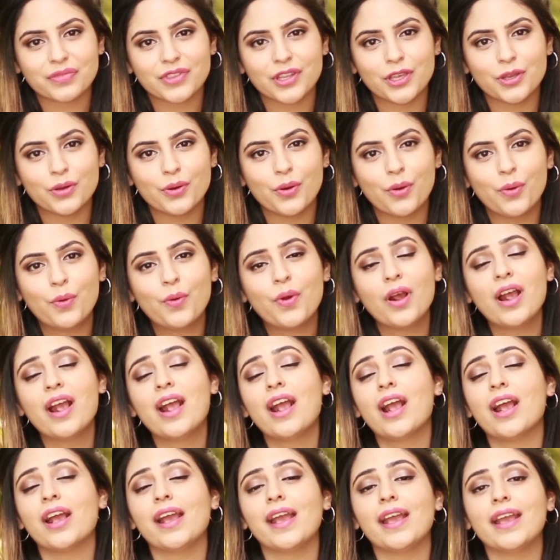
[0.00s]
you know,
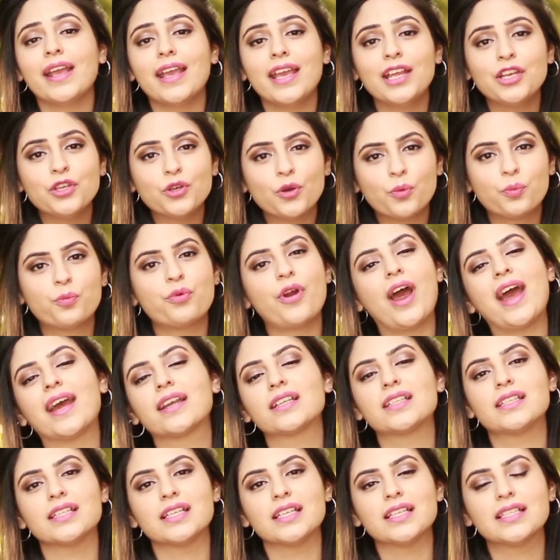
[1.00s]
in your
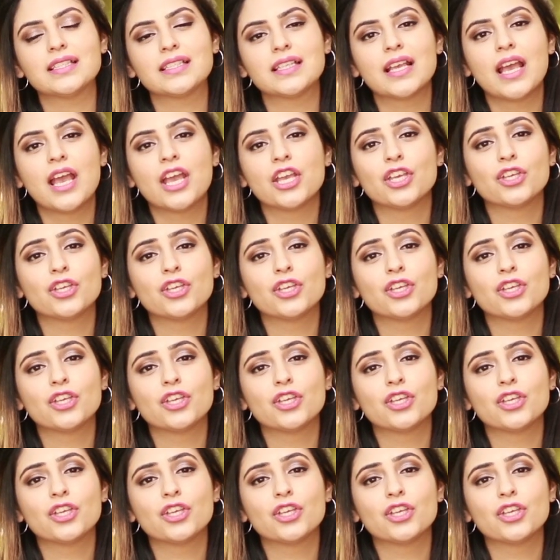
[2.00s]
practice.